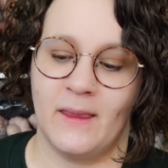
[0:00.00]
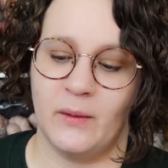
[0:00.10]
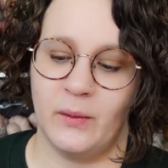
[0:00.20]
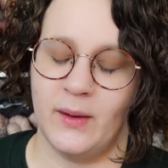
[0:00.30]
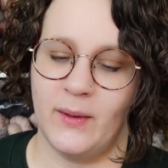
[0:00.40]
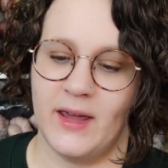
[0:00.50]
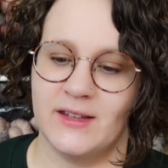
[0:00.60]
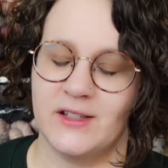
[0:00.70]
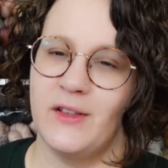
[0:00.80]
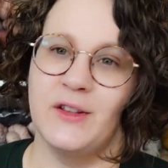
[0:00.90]
we went and
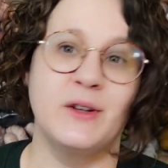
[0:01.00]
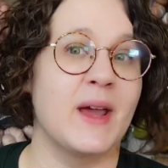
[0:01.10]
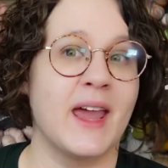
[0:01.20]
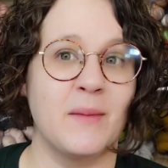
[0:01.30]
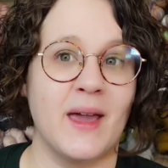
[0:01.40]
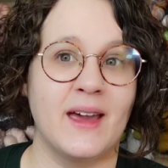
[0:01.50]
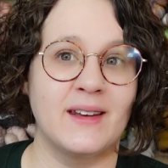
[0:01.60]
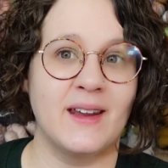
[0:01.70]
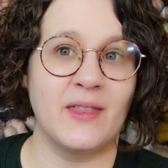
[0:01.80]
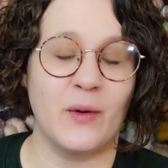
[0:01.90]
saw the new
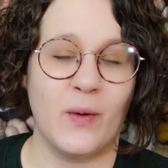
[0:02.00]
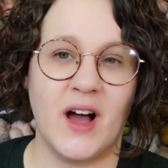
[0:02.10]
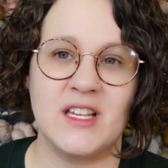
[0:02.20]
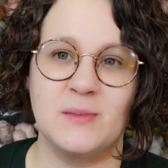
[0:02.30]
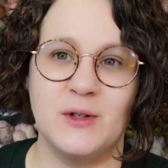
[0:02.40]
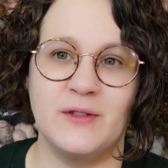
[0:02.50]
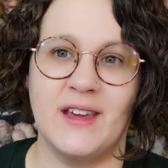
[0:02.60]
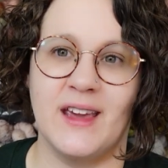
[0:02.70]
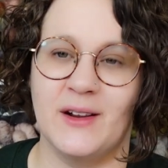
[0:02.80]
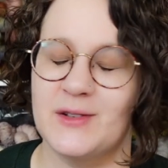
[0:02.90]
Ant-Man and the Wasp
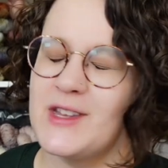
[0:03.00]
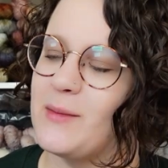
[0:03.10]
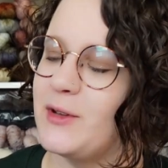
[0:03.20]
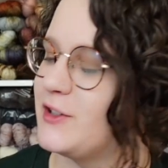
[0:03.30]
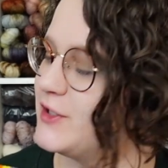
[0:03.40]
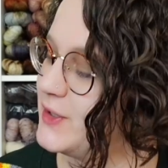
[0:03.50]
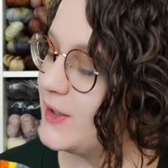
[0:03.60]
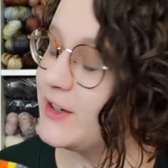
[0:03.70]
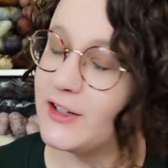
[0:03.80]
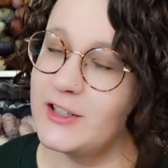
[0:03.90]
movie, and I was able to do a
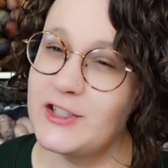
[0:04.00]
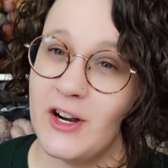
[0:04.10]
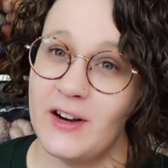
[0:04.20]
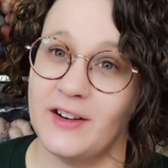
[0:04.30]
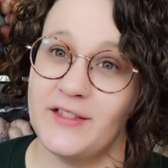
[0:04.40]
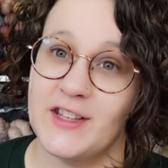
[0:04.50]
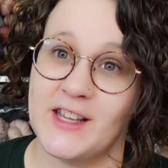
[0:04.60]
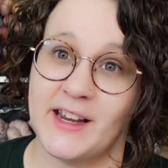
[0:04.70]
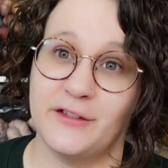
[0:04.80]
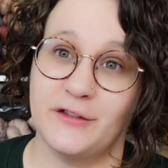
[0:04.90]
good chunk of the
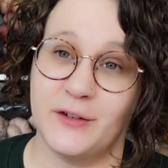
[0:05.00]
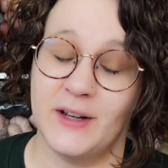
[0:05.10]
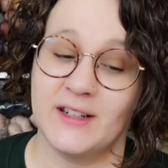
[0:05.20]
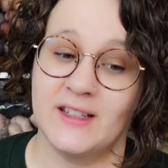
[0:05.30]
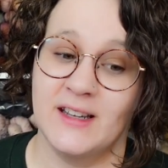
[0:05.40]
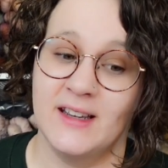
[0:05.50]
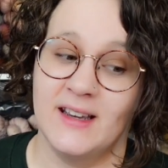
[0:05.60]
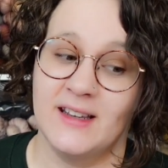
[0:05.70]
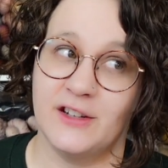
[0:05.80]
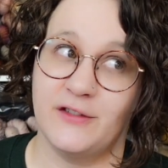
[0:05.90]
second foot
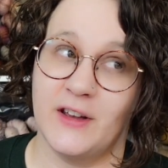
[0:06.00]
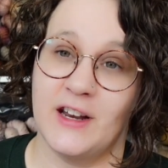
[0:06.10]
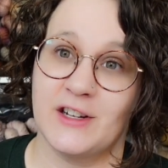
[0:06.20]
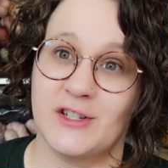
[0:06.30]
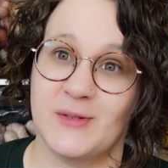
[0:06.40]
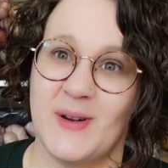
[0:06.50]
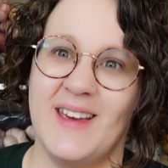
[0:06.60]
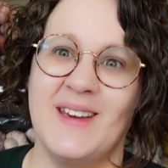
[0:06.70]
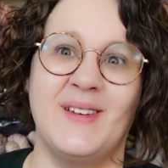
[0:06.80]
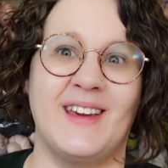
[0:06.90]
to finish
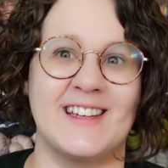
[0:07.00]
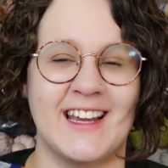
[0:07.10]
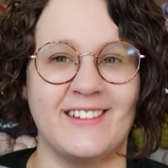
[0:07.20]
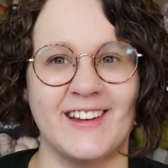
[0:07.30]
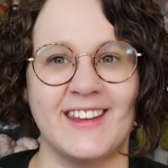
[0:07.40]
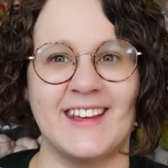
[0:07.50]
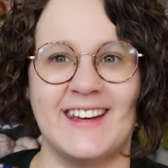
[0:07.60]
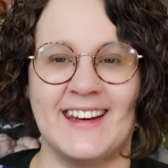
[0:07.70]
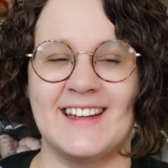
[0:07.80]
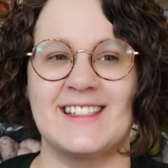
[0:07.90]
because I really
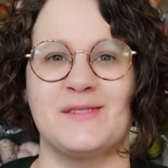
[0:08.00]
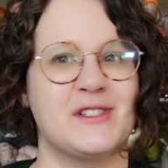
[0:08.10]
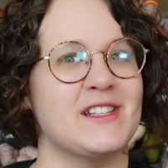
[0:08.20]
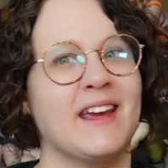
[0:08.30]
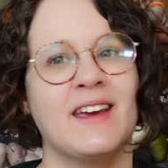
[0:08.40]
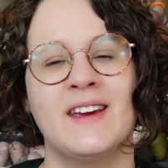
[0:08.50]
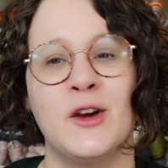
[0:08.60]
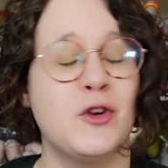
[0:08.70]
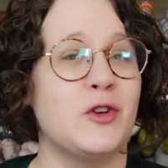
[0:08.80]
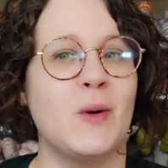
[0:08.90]
needed some just like
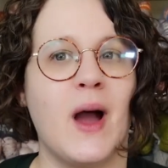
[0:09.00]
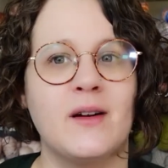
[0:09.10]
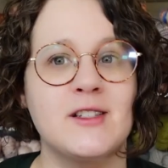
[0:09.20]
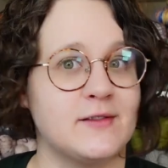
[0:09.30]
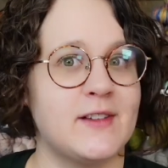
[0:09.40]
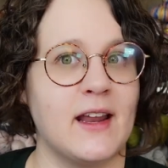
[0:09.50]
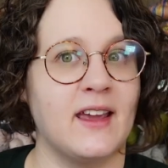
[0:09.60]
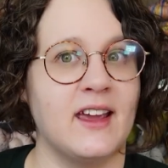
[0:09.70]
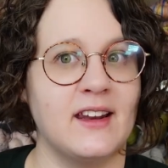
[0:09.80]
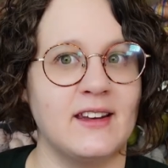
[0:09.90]
2 hours of
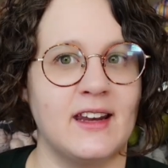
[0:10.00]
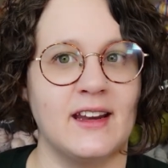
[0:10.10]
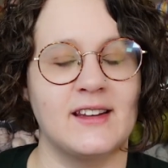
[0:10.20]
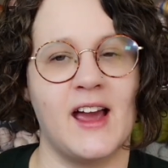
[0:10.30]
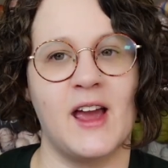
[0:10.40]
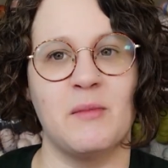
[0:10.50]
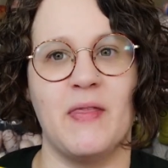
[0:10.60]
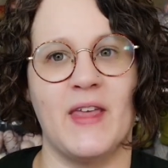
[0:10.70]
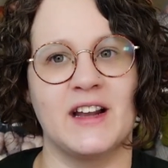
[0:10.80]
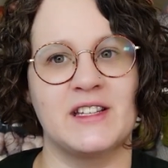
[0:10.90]
dedicated knitting time,
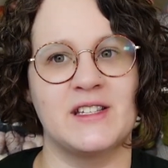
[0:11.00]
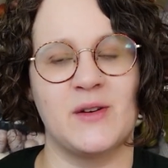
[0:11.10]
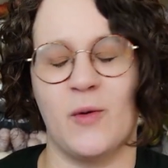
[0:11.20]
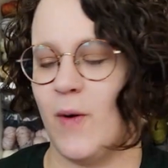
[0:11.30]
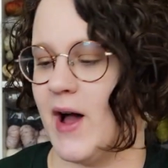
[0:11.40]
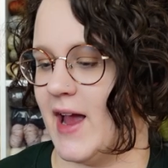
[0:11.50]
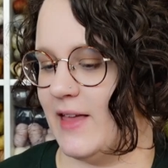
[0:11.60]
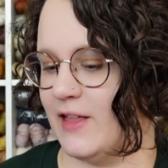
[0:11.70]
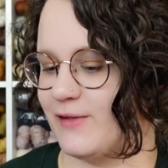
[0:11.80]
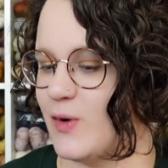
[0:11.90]
and that's why I
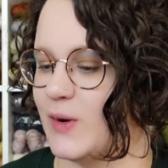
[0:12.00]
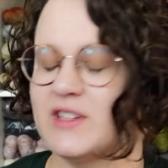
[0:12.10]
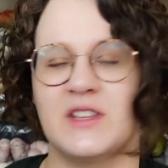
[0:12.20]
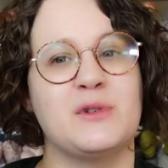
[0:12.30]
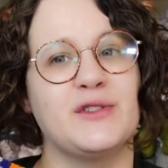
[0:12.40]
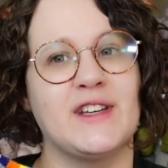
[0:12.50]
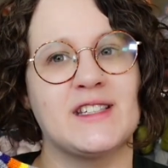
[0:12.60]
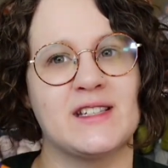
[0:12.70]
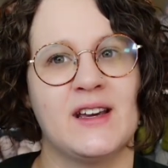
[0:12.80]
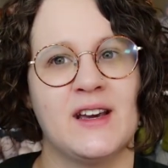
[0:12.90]
love going to the
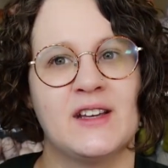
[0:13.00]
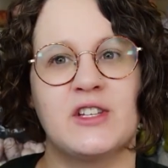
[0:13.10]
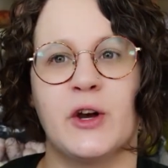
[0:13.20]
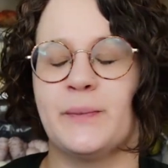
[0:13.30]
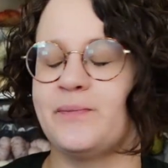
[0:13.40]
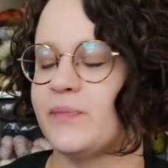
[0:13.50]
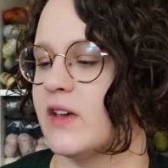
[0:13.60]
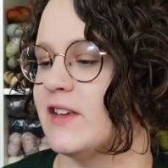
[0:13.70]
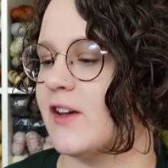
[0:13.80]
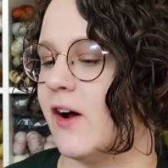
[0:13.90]
movies. So
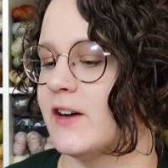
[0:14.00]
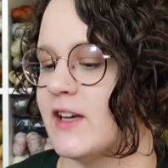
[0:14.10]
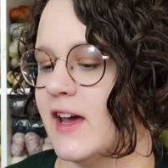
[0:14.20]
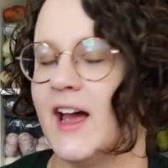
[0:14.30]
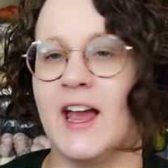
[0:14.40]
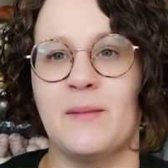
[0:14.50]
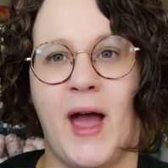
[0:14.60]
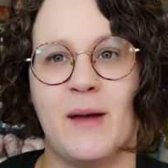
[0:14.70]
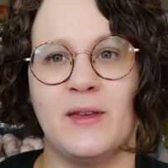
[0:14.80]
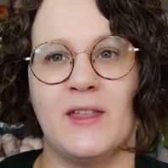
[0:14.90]
these are done. I am
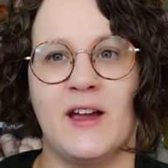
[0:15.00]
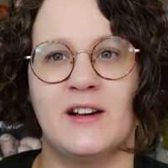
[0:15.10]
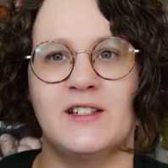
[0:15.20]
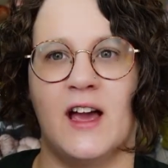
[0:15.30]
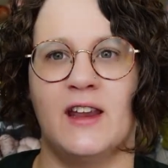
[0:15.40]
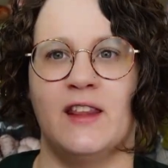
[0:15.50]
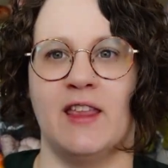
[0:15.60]
happy they're done.